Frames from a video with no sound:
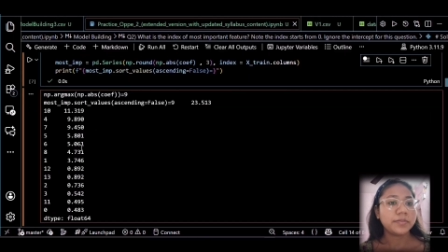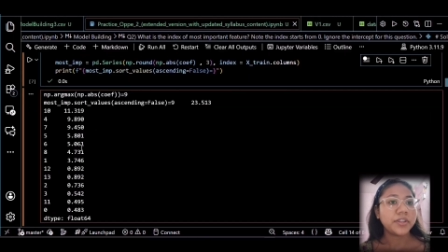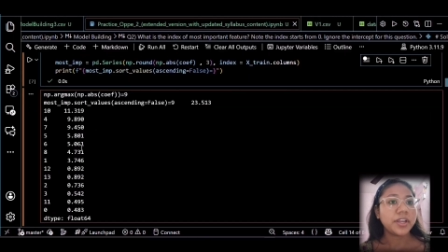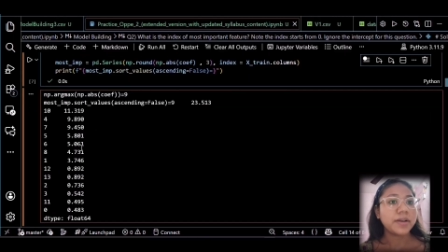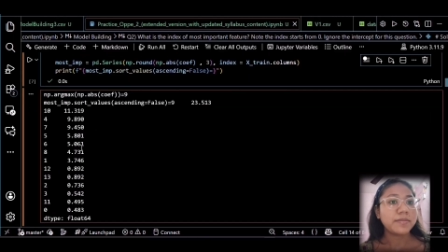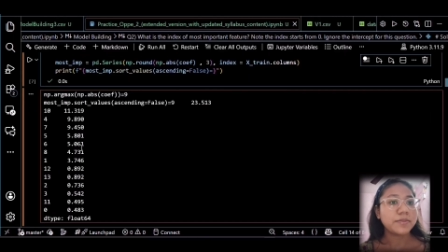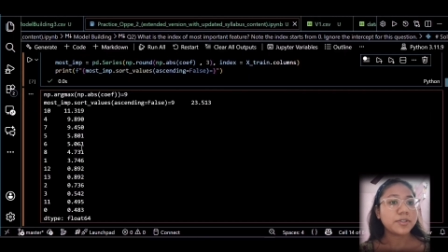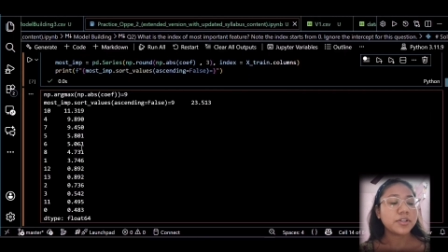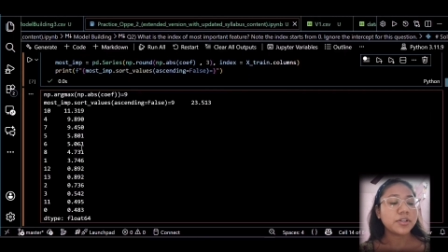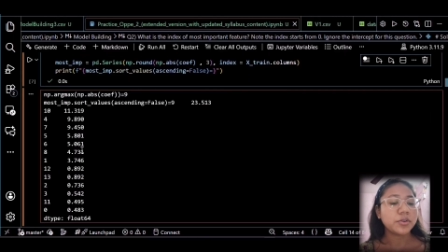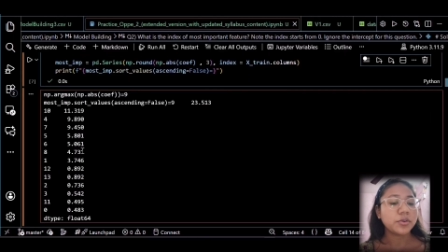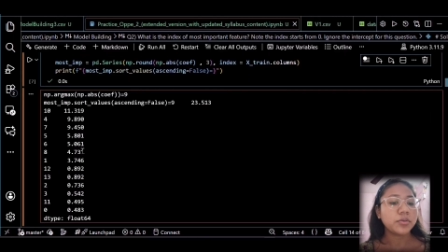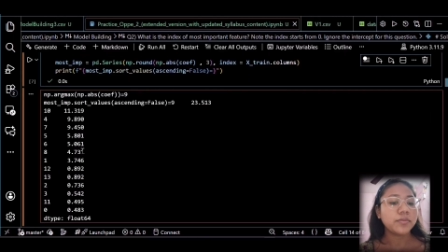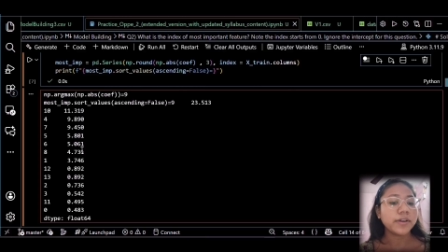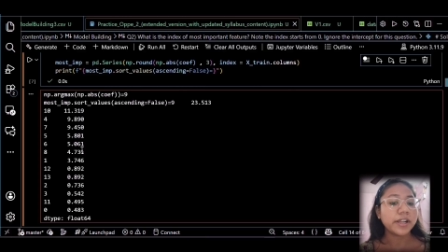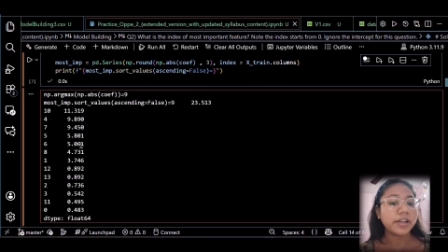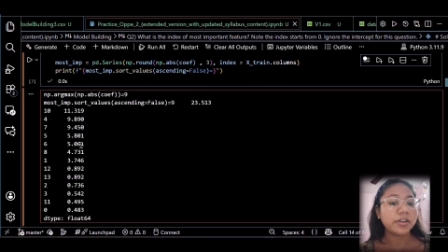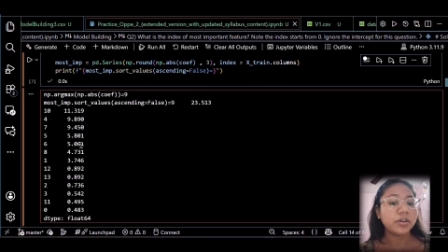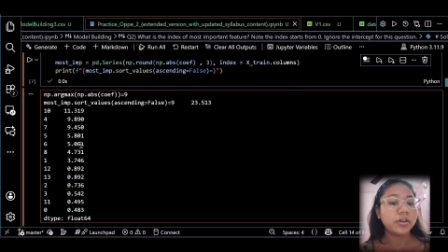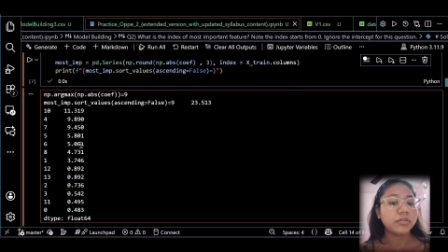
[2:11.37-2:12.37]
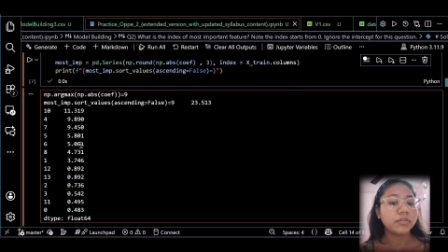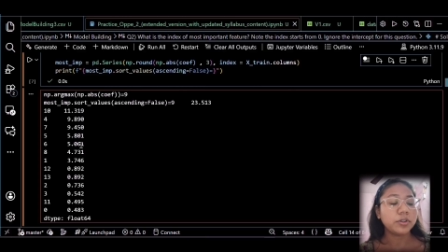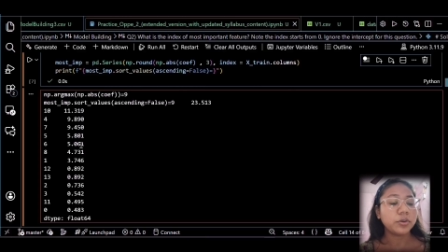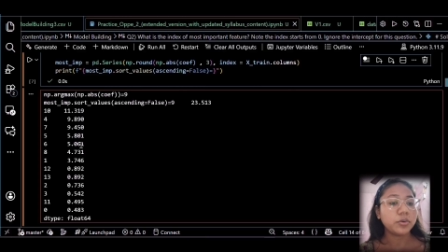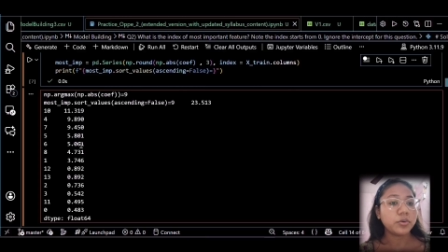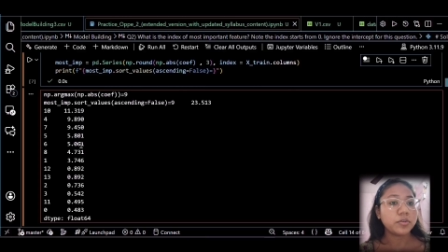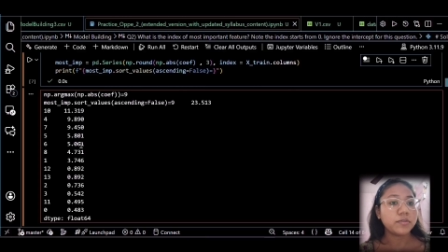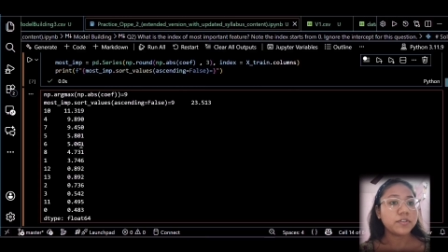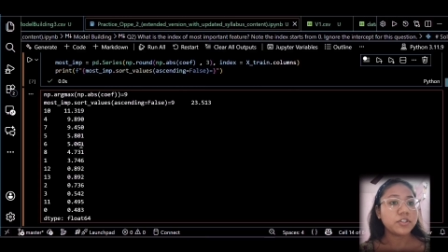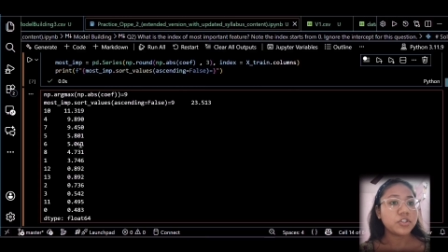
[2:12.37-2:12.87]
absolute value of the
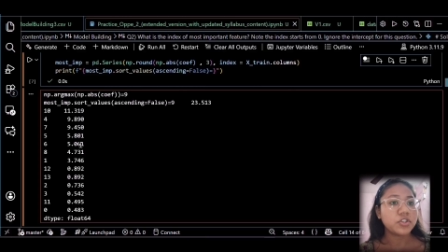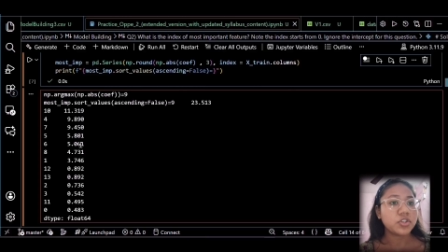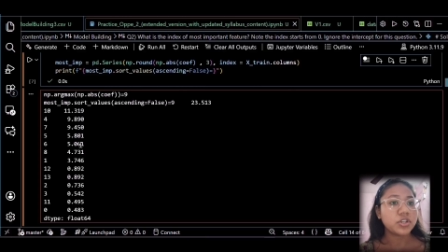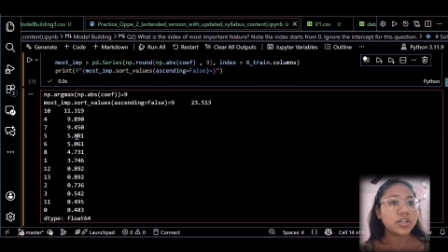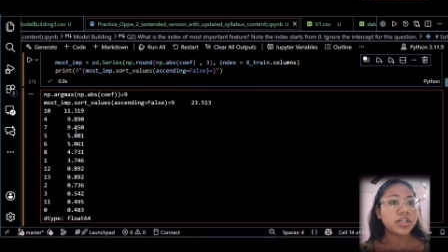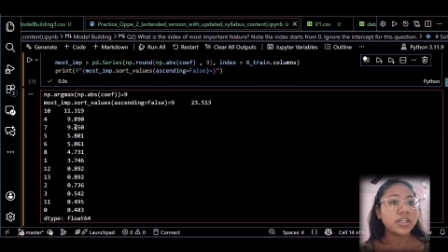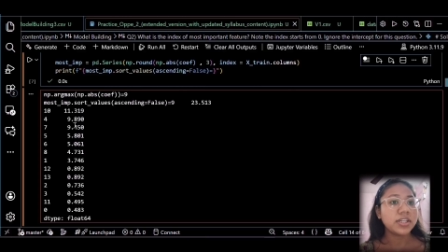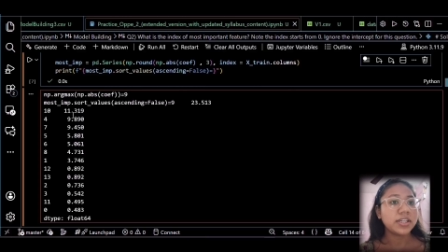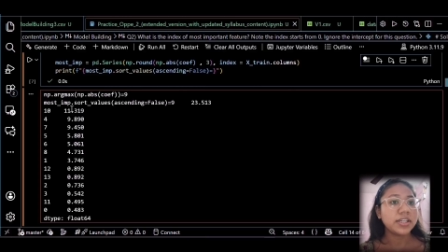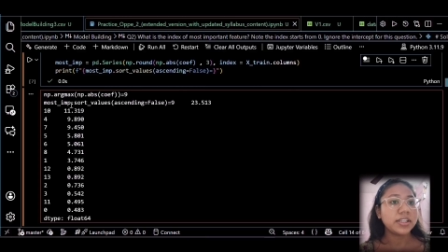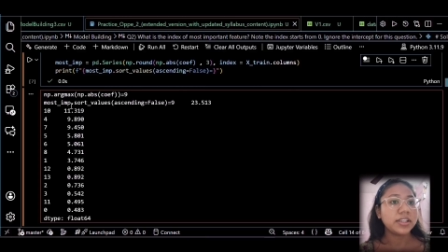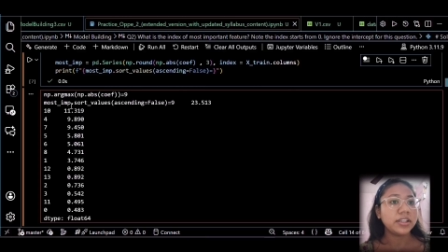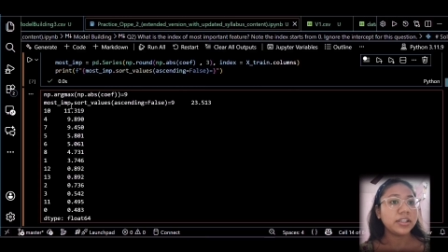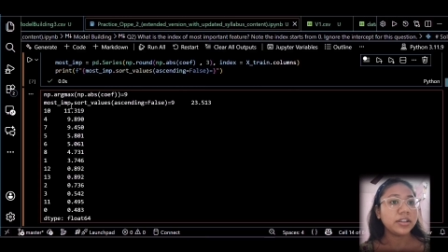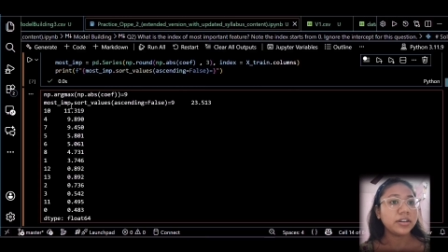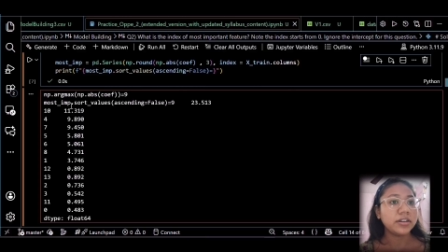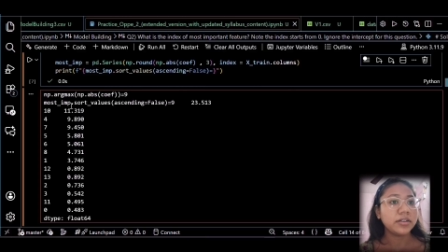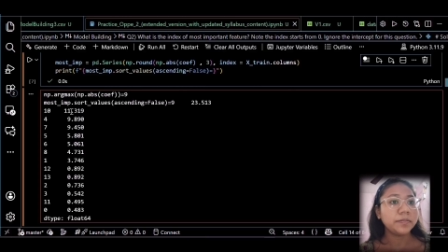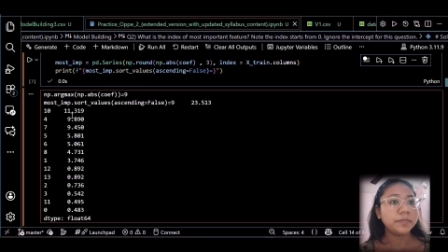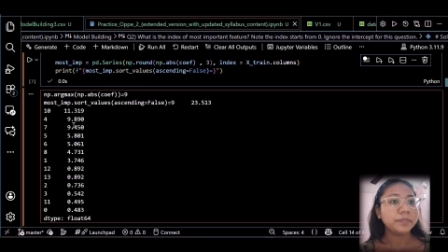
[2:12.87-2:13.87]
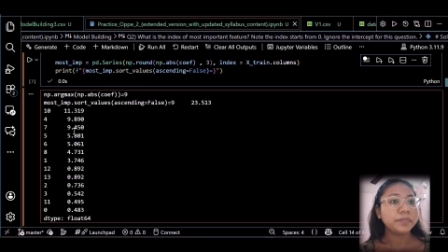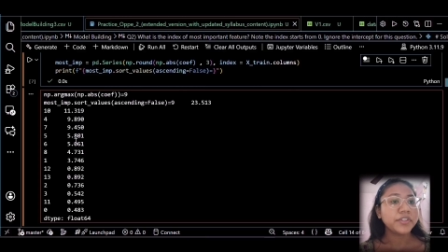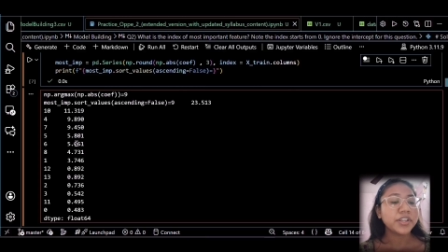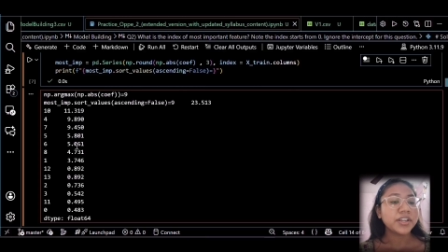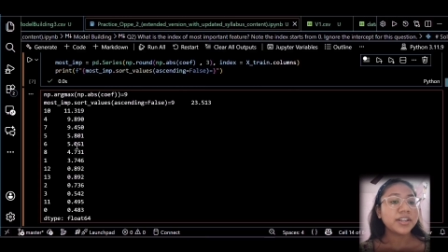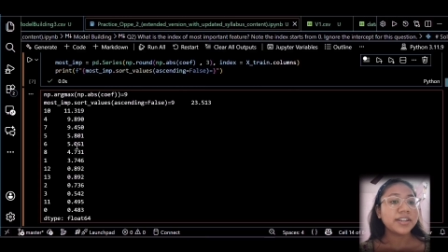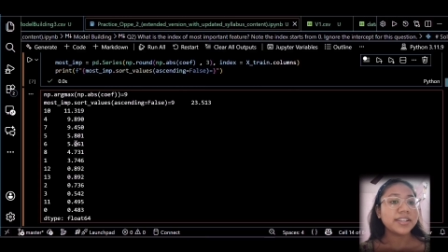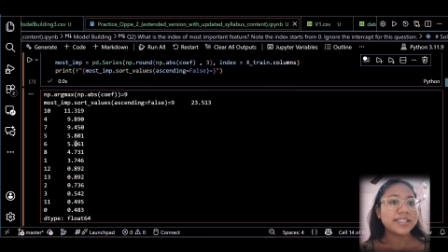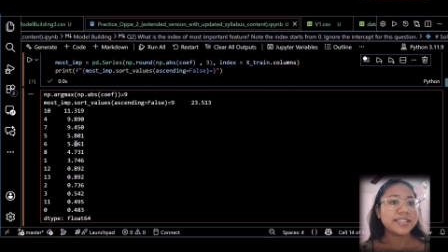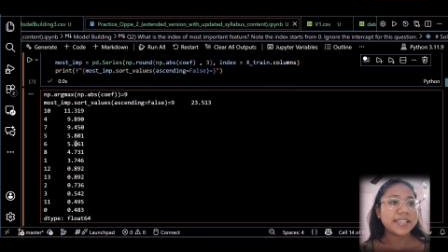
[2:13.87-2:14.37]
coefficient in the
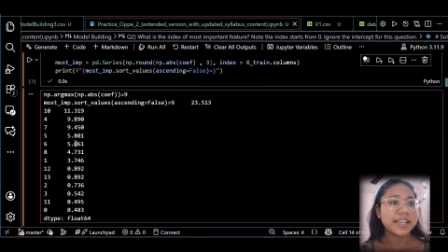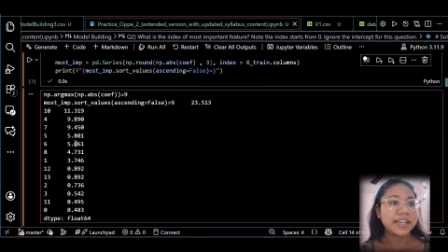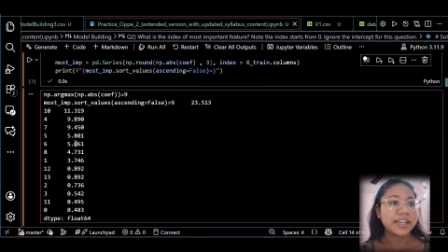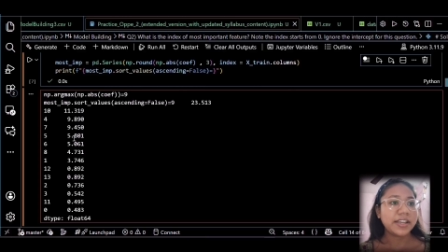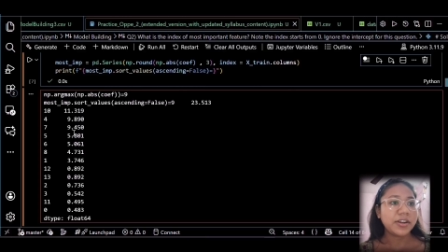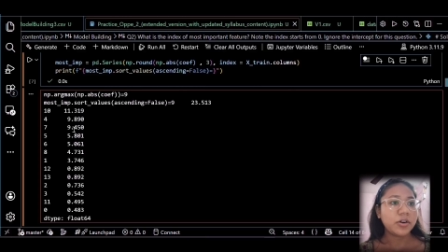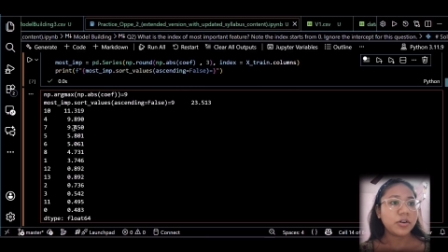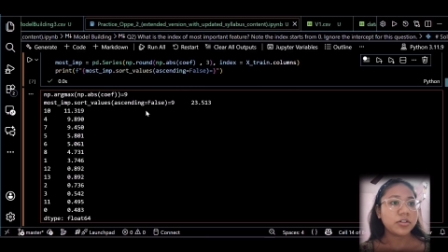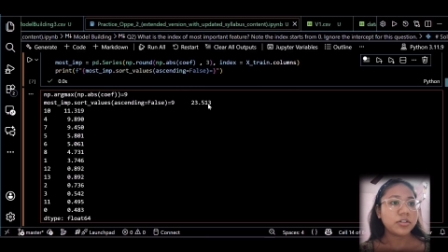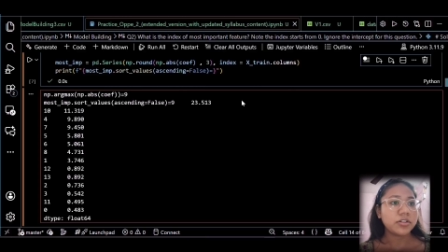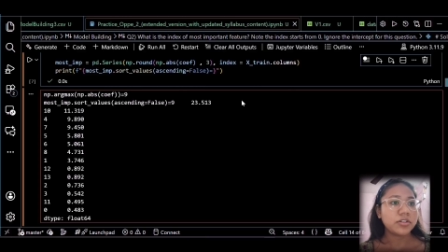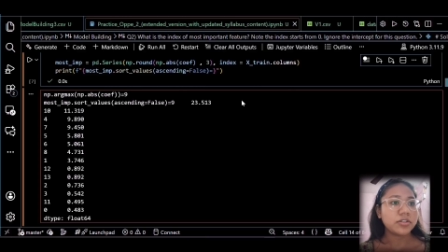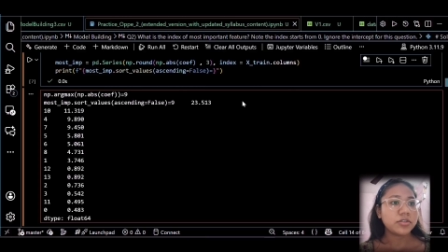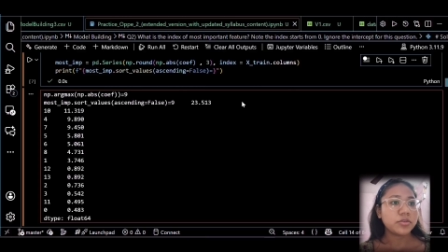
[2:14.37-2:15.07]
descending order.